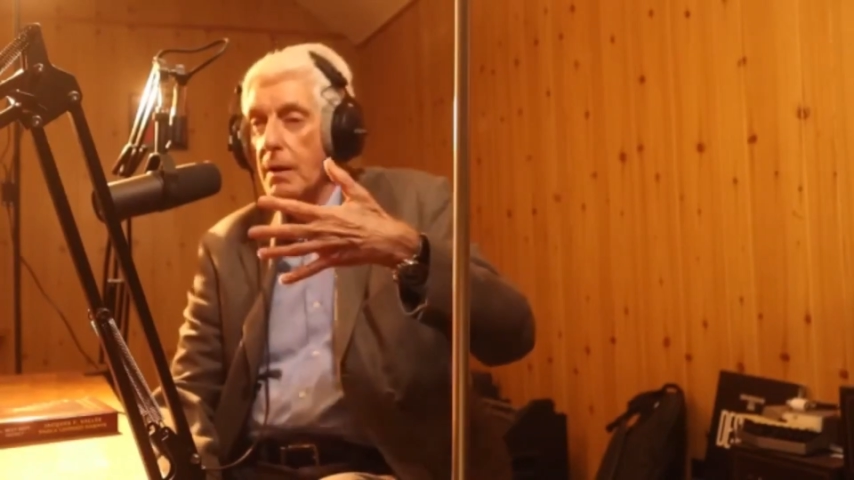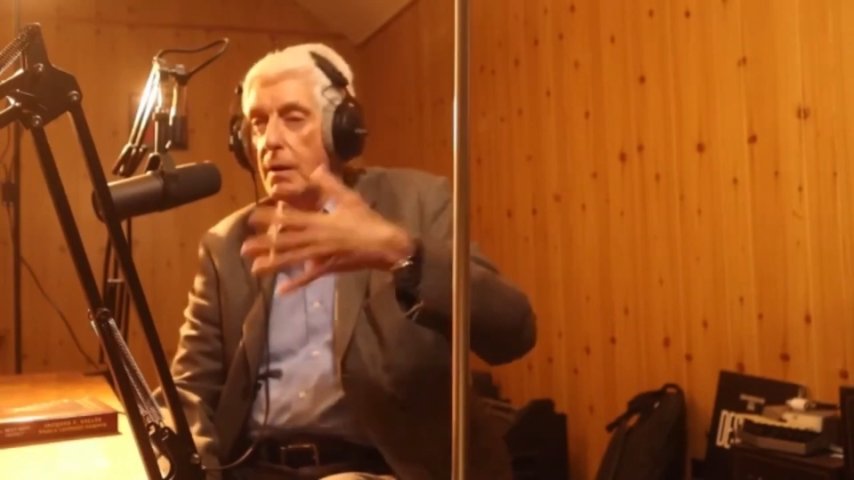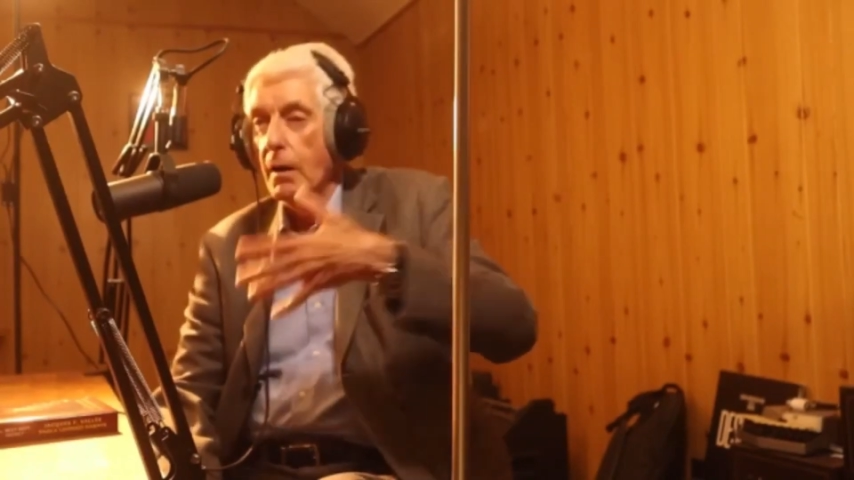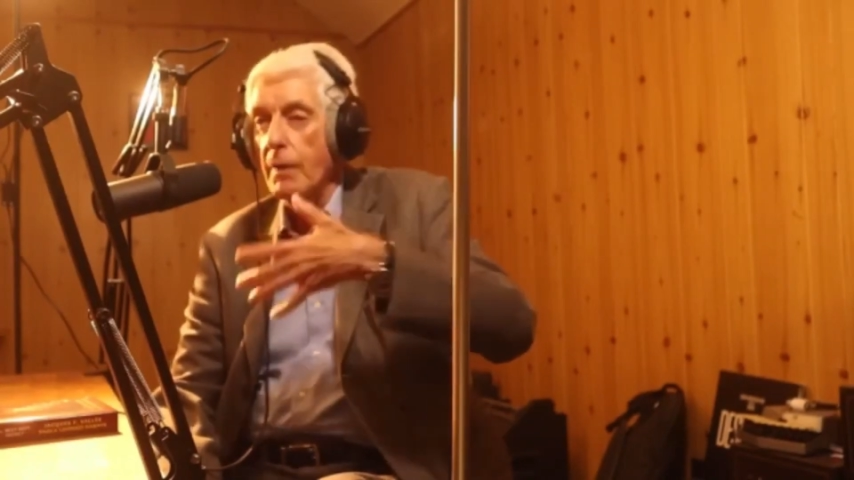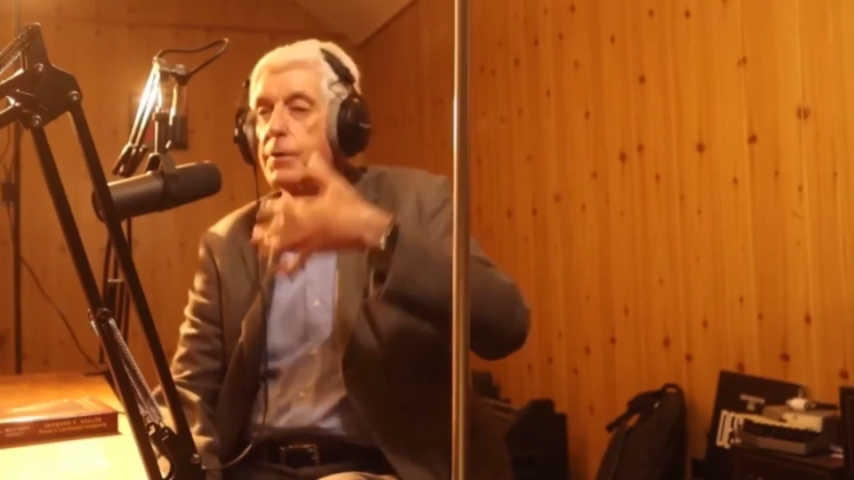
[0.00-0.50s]

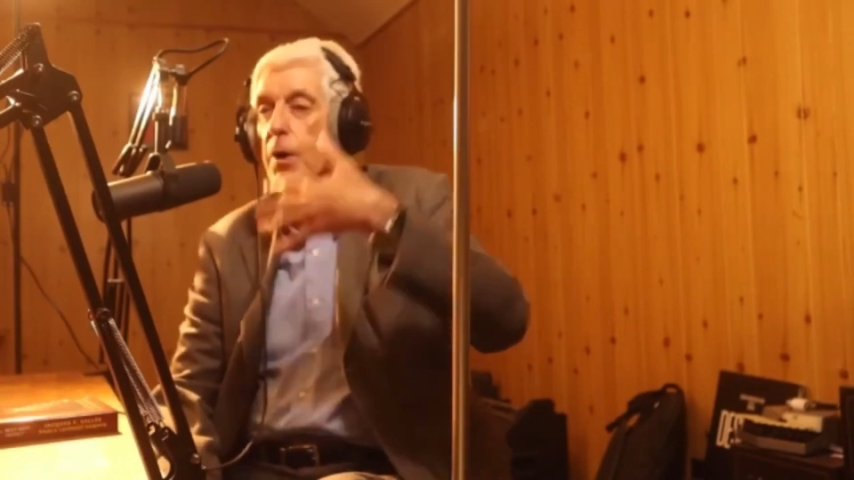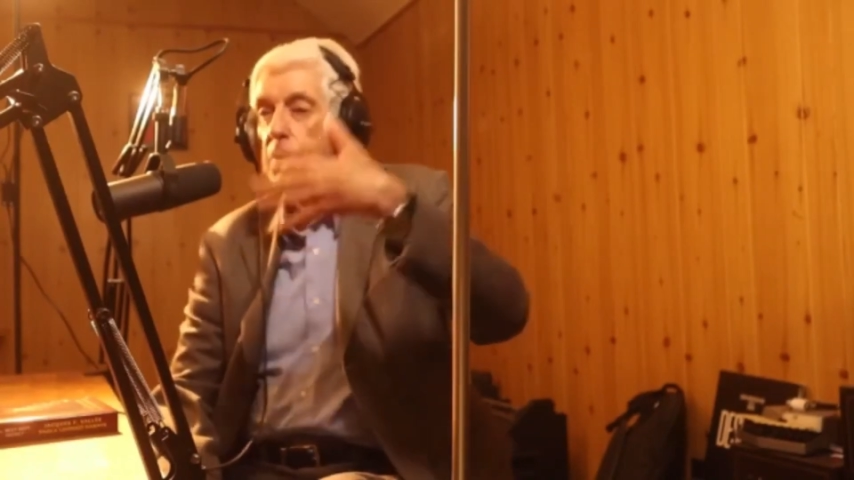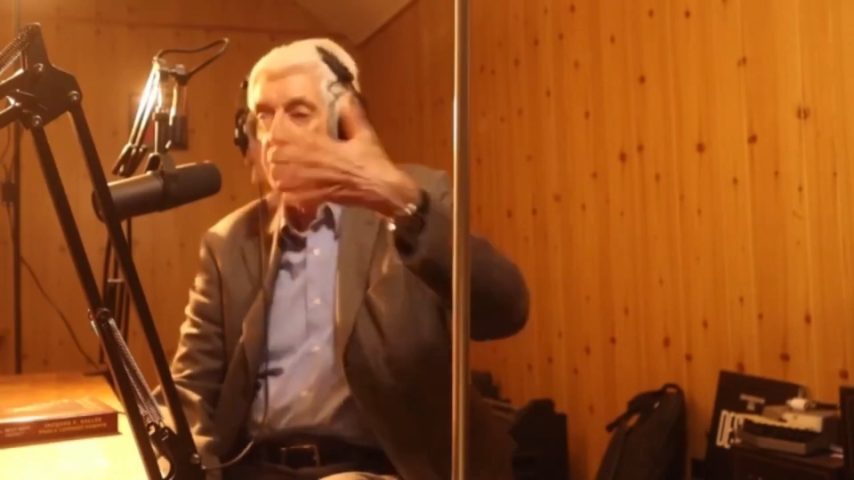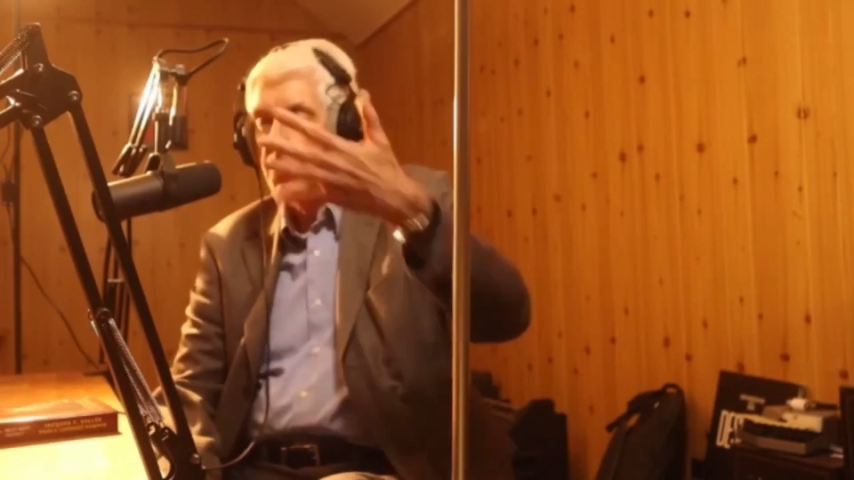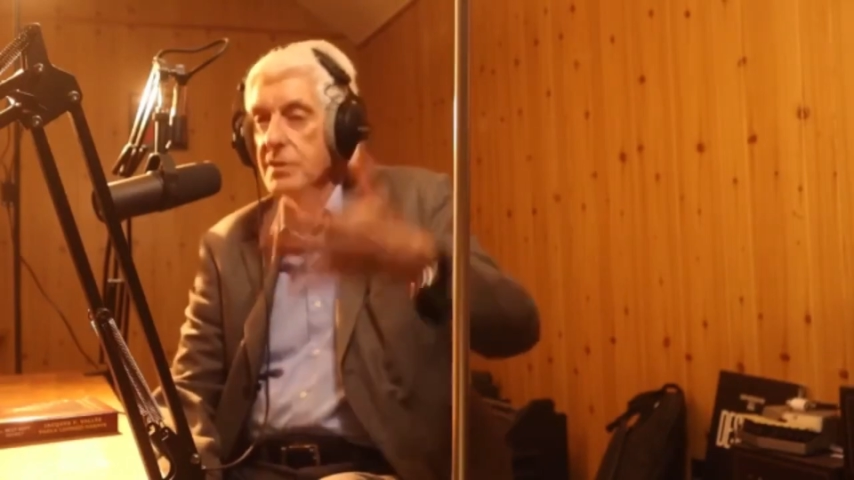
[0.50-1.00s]
of
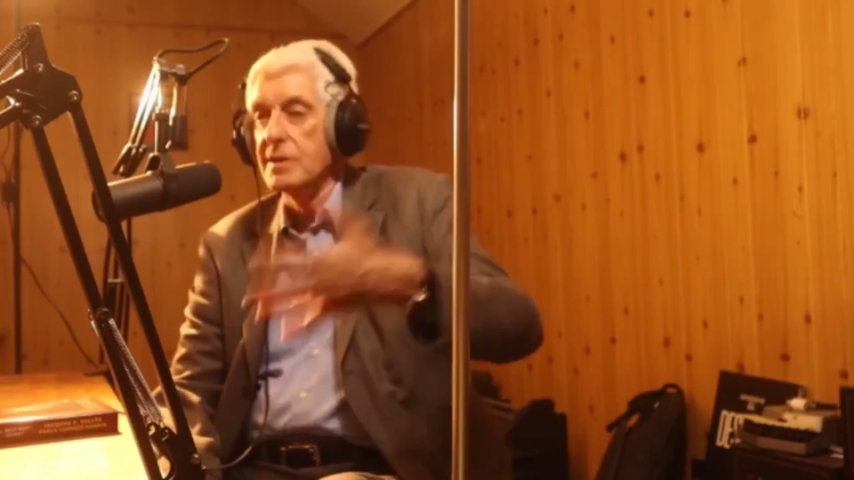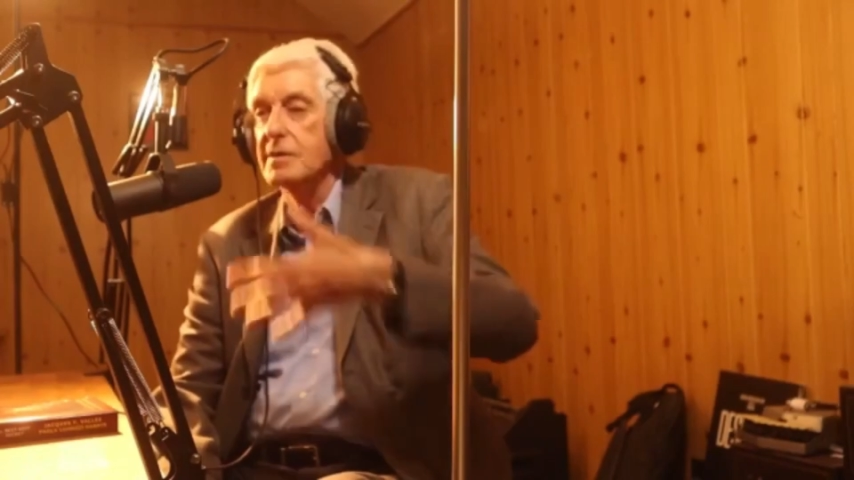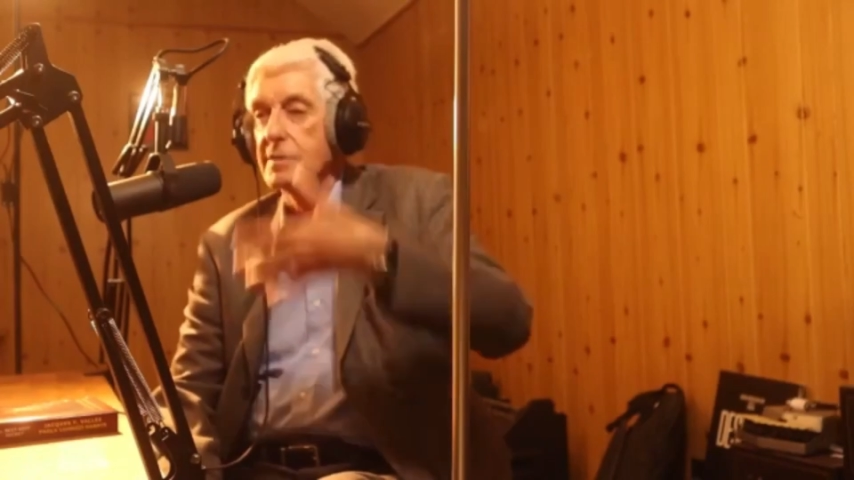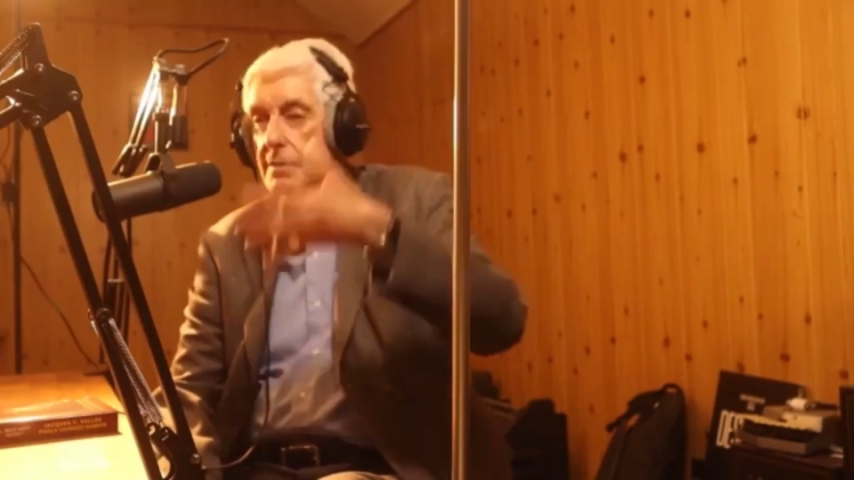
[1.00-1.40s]
consciousness